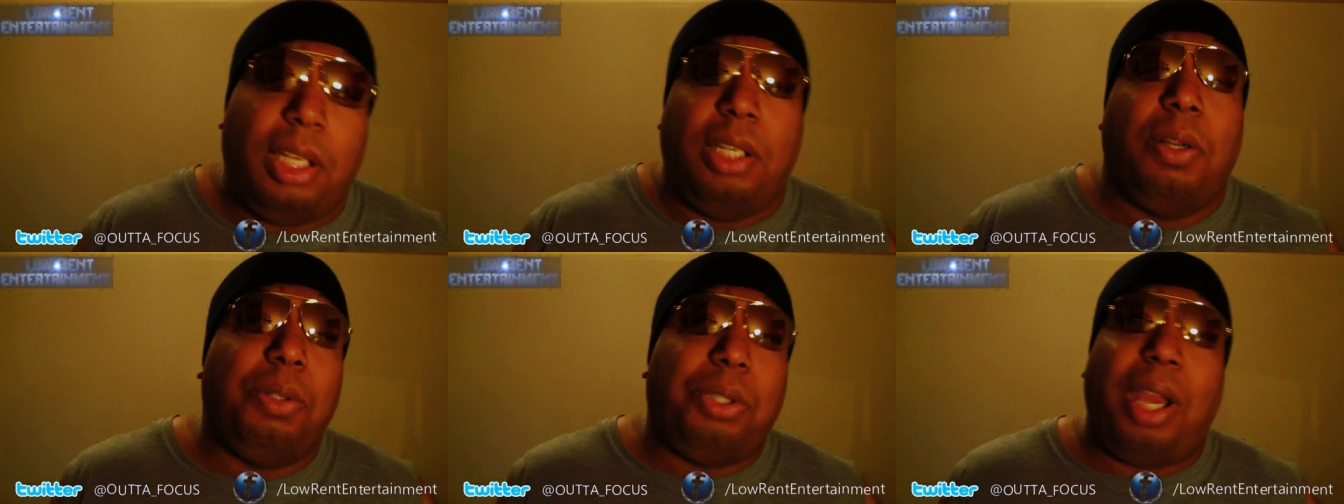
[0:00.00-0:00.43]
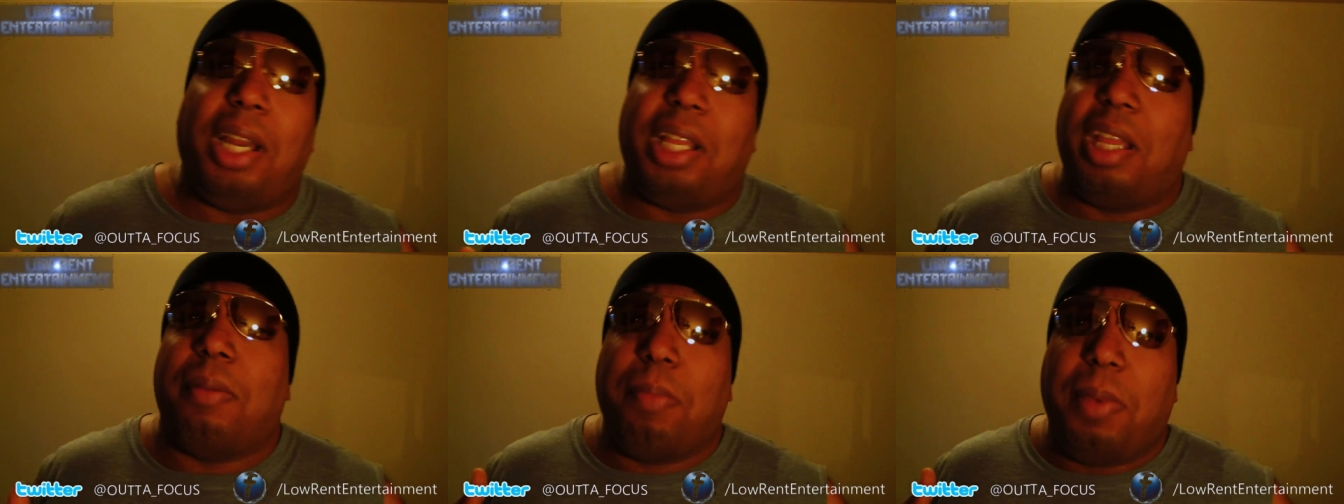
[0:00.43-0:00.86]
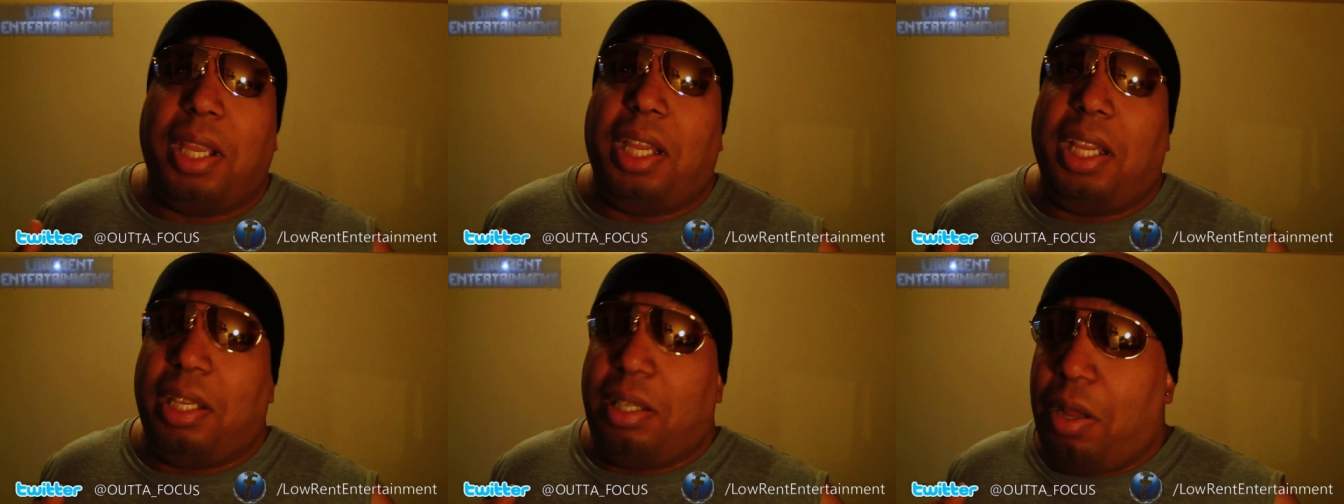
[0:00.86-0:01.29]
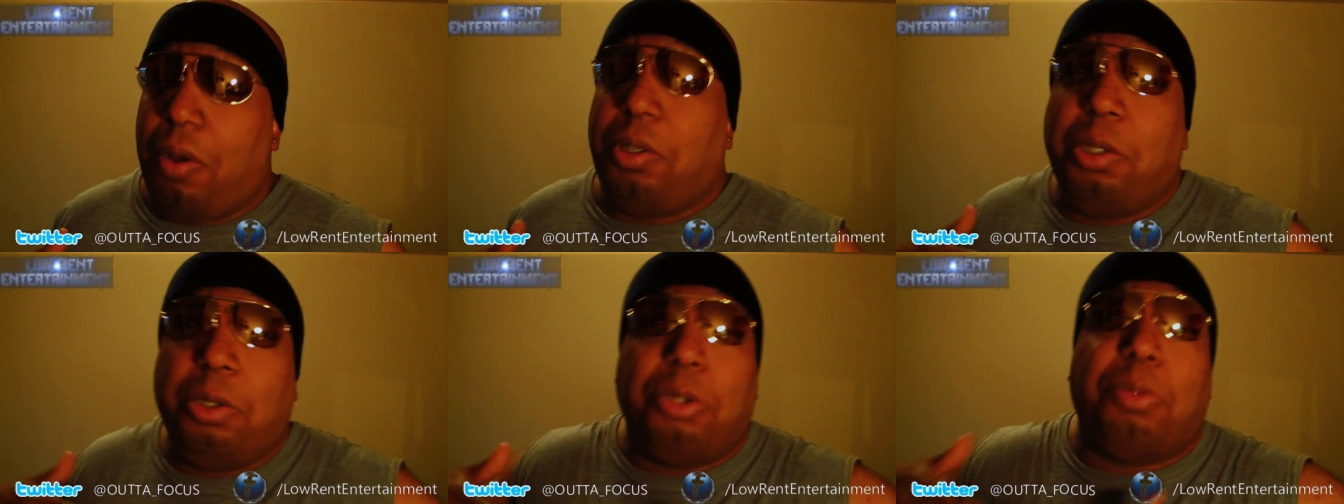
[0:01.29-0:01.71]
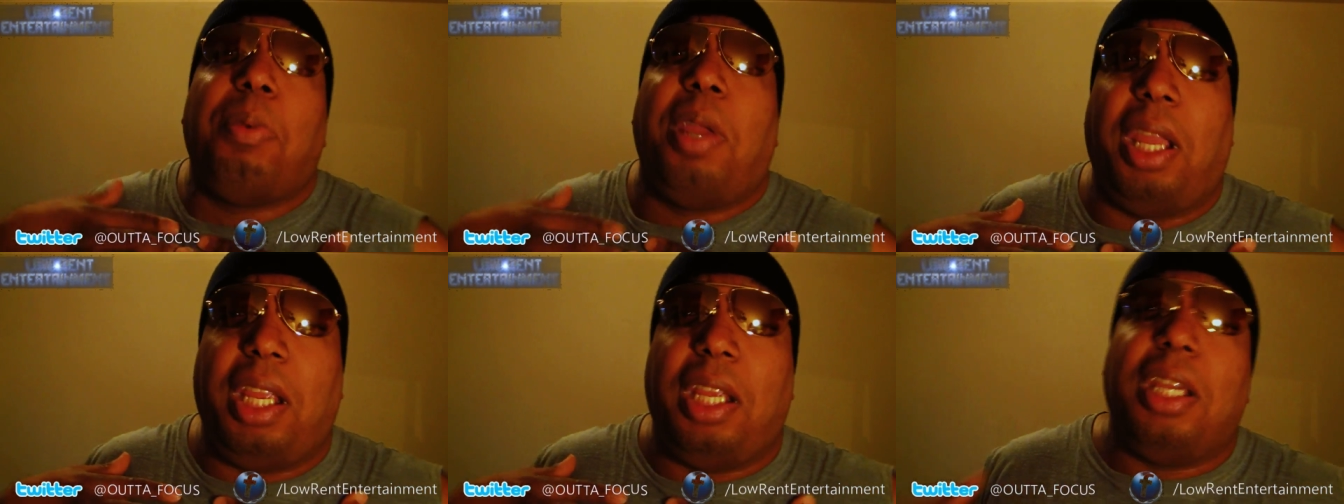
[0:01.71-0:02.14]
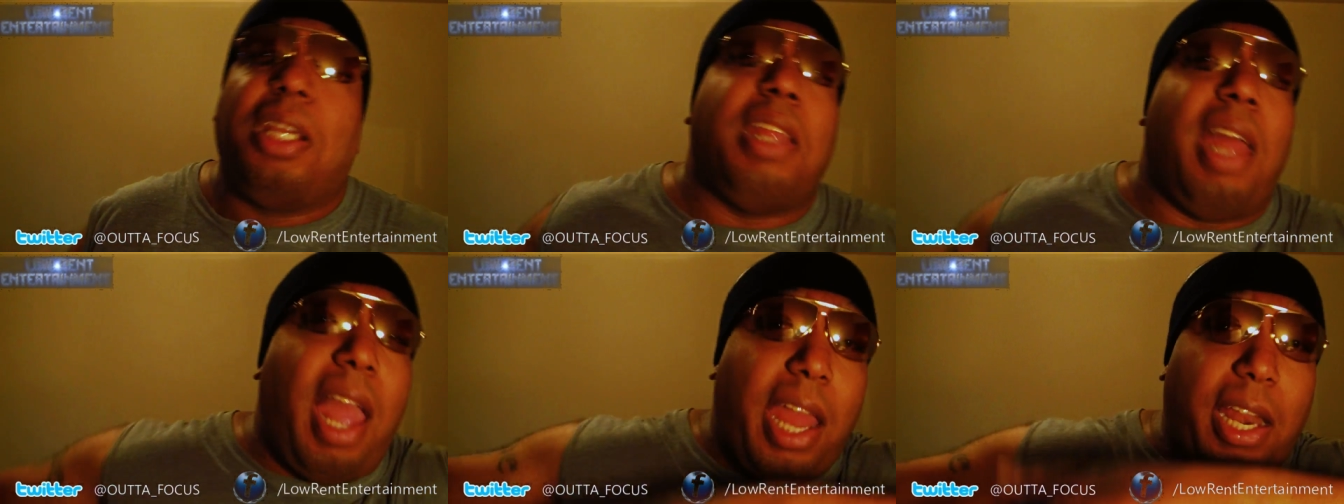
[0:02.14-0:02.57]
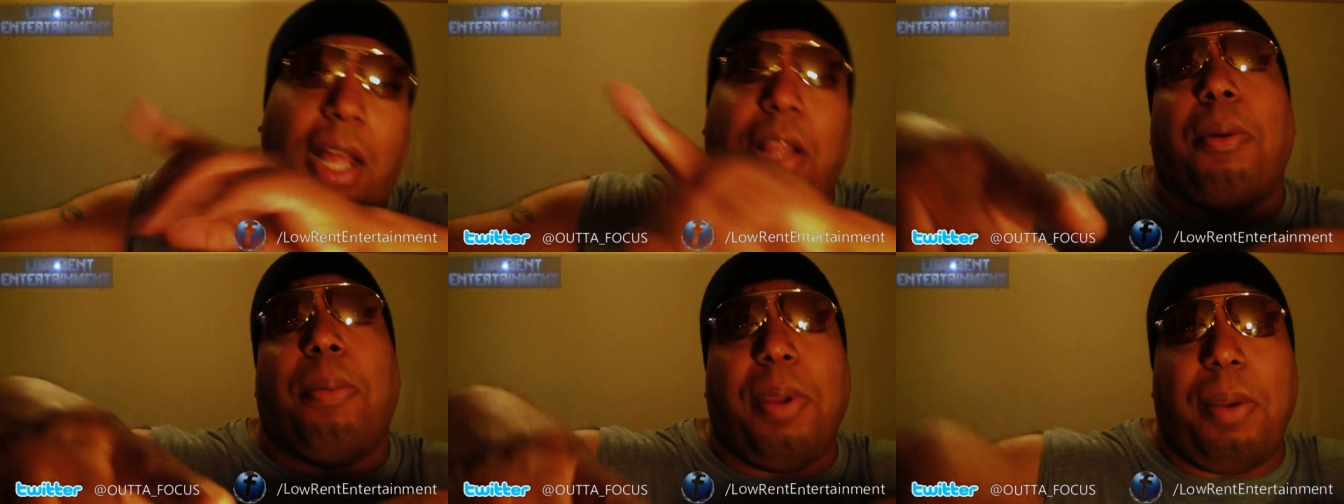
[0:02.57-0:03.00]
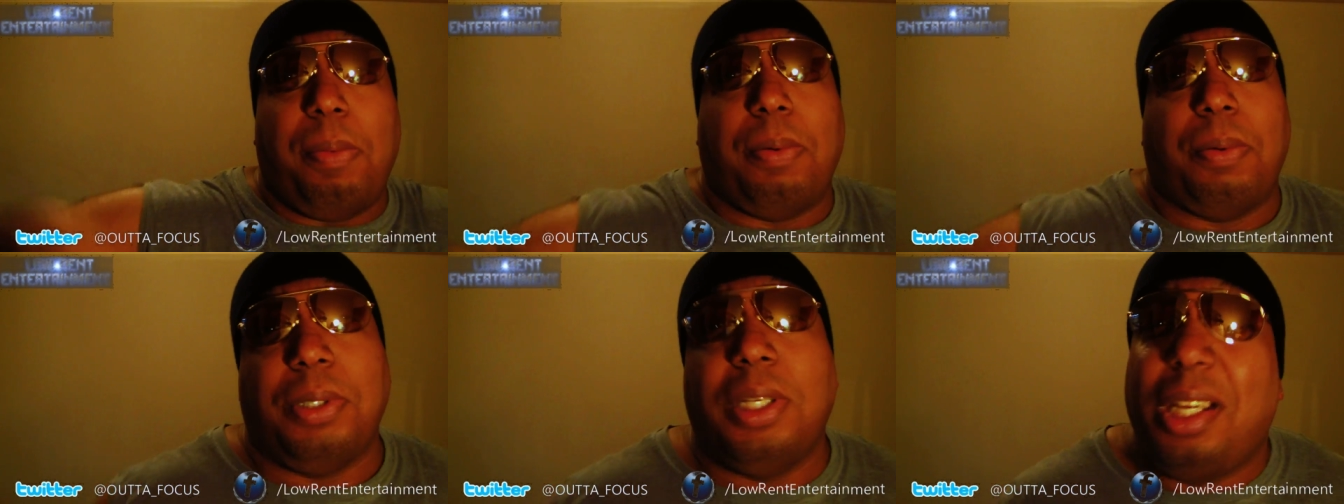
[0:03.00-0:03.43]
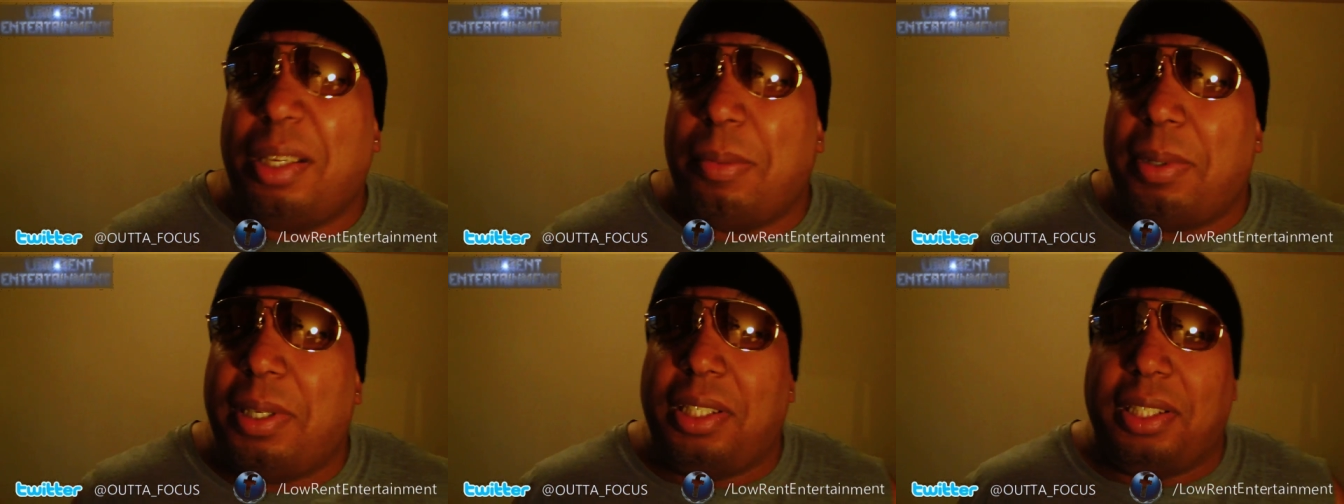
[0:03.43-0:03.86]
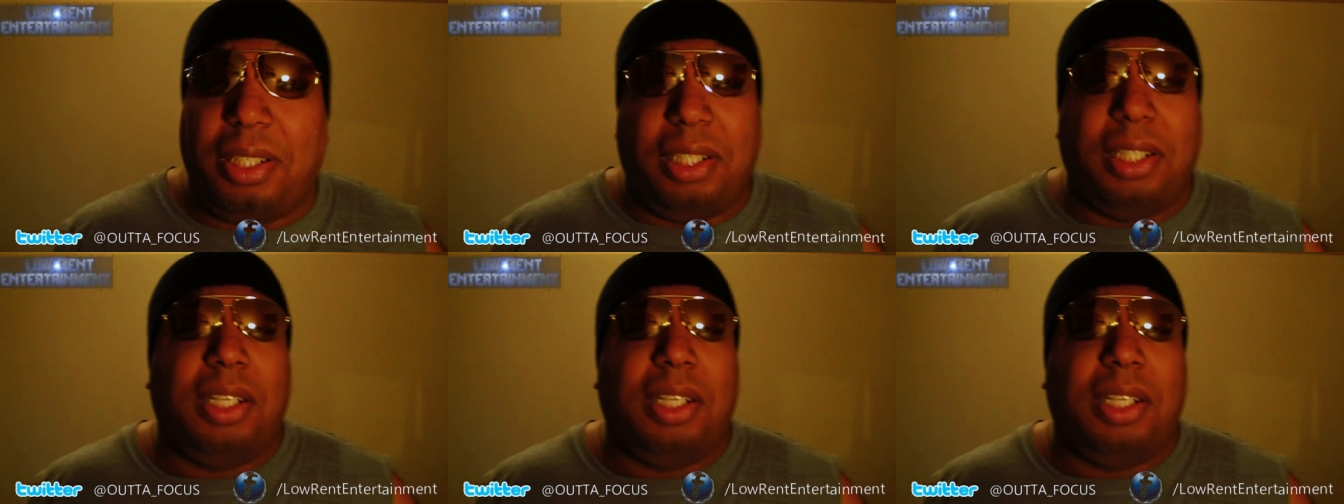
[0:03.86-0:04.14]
Don't try to get me, don't use me to add other people. You know what I mean?